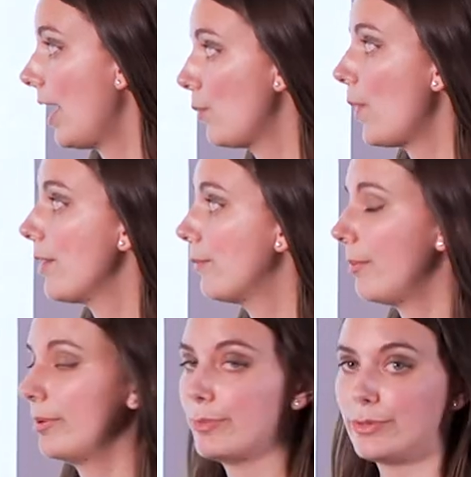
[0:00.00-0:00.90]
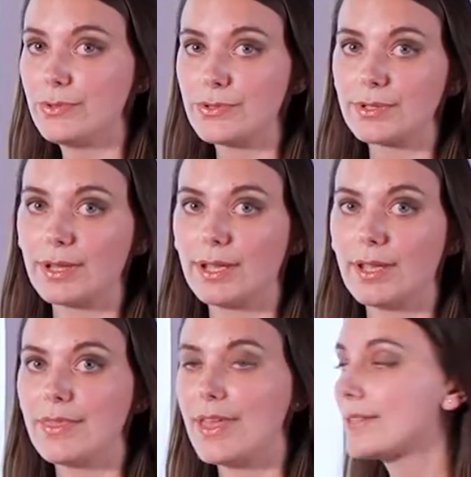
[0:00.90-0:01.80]
I wear rubber boots,
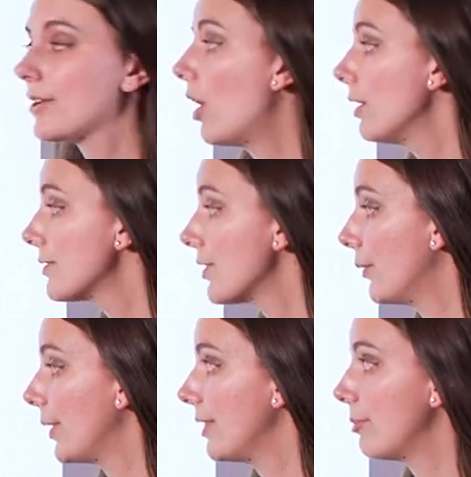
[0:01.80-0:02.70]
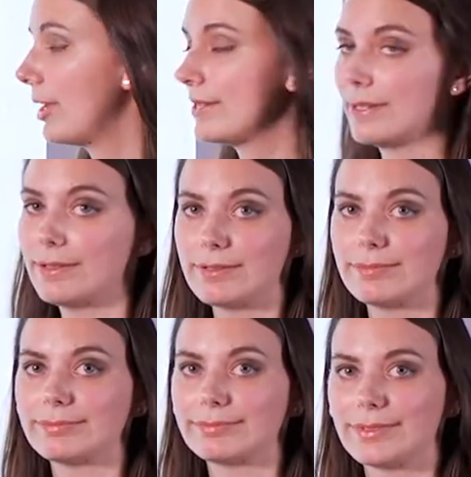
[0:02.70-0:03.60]
that's also in the present.
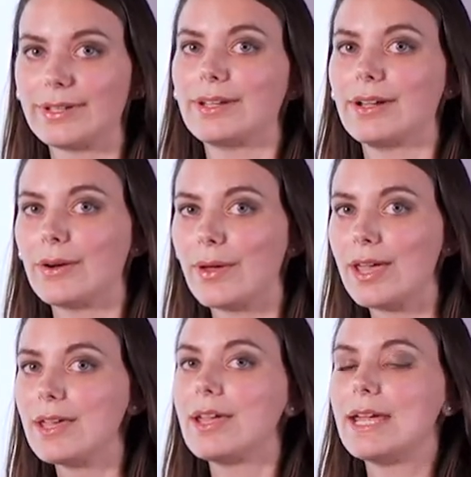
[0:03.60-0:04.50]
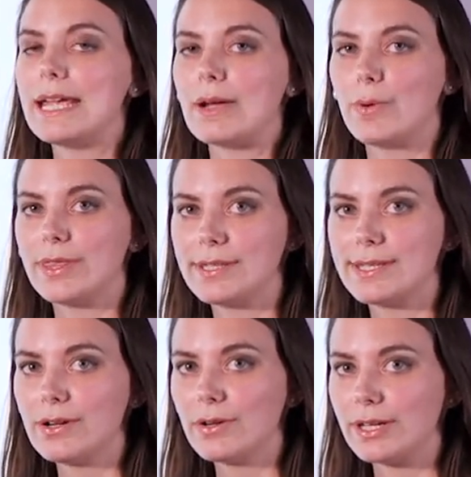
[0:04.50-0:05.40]
Okay? With the
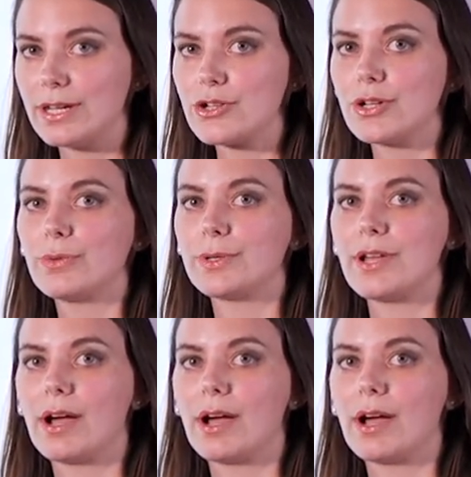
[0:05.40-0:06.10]
zero conditional, we're